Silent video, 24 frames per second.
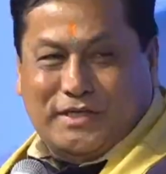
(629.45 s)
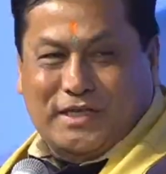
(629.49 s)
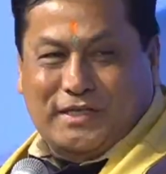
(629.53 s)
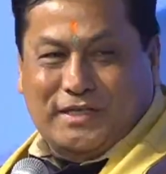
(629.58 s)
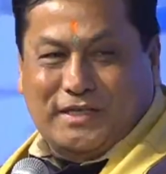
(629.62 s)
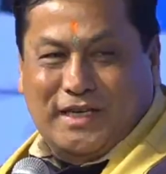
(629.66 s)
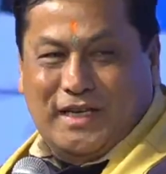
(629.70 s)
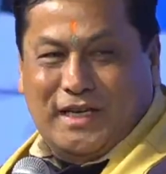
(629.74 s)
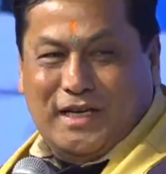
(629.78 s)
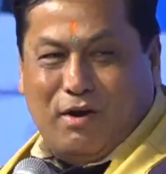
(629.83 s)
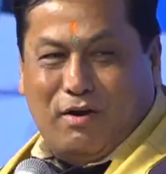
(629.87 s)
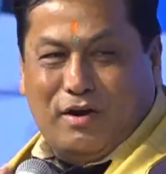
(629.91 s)
in
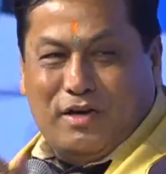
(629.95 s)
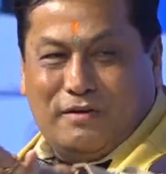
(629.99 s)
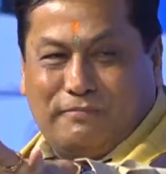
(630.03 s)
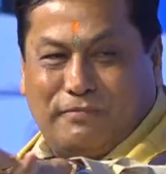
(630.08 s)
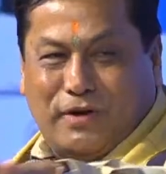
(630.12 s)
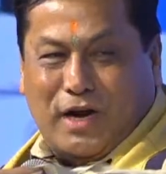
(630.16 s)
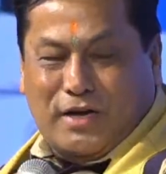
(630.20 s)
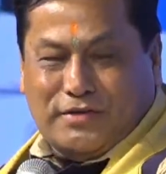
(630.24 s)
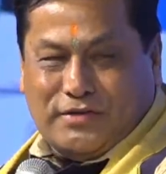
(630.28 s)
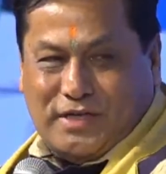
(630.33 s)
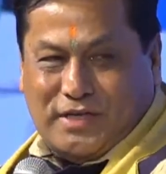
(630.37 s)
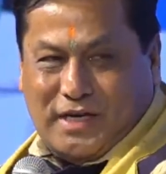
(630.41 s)
our
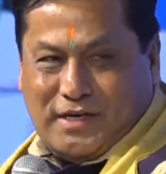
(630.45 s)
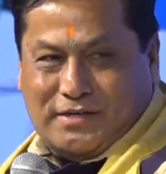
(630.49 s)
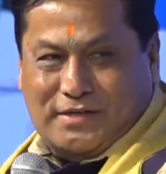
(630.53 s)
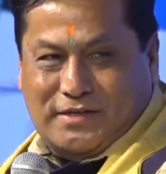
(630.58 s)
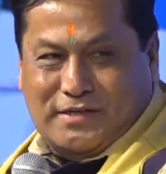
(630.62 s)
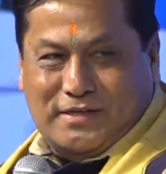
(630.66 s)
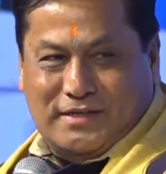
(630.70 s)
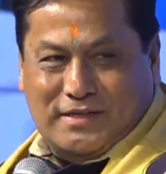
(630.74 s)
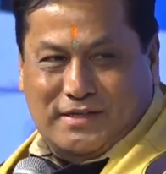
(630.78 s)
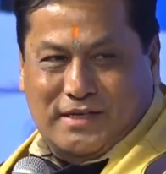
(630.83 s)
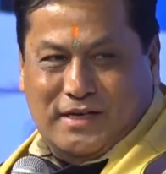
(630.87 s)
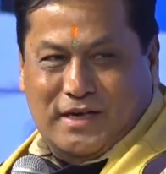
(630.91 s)
infrastructure.
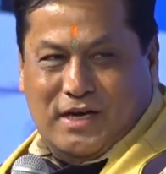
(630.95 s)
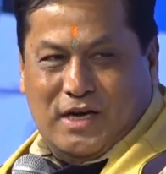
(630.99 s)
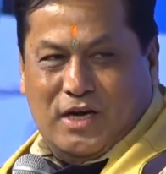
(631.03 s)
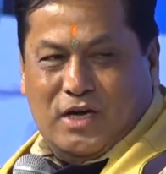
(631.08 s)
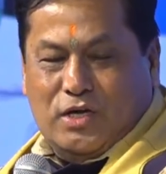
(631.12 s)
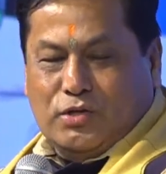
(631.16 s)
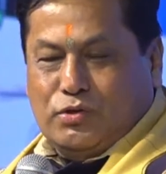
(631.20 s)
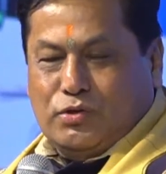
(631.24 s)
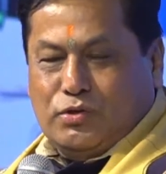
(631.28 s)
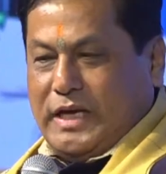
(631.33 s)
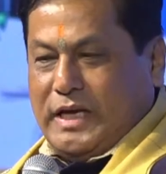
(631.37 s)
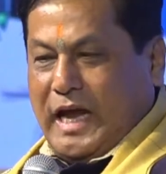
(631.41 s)
So
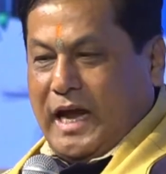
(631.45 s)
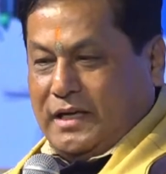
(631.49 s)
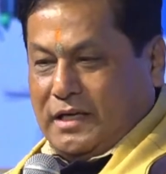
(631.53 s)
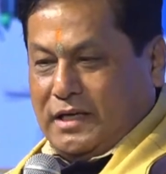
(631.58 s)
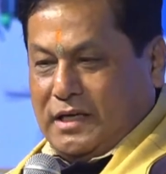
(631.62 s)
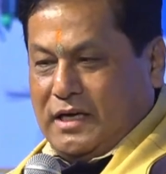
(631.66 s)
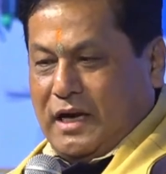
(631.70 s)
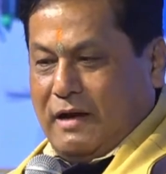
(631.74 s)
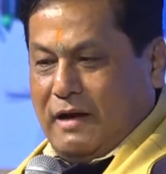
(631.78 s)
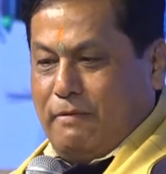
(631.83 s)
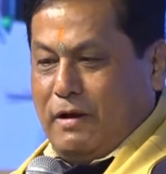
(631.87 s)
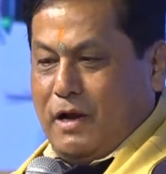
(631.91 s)
that
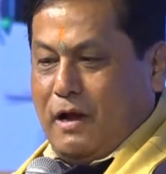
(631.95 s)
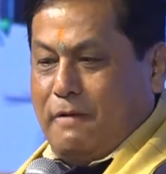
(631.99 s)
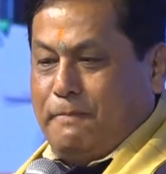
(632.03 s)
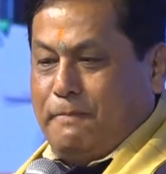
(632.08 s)
level of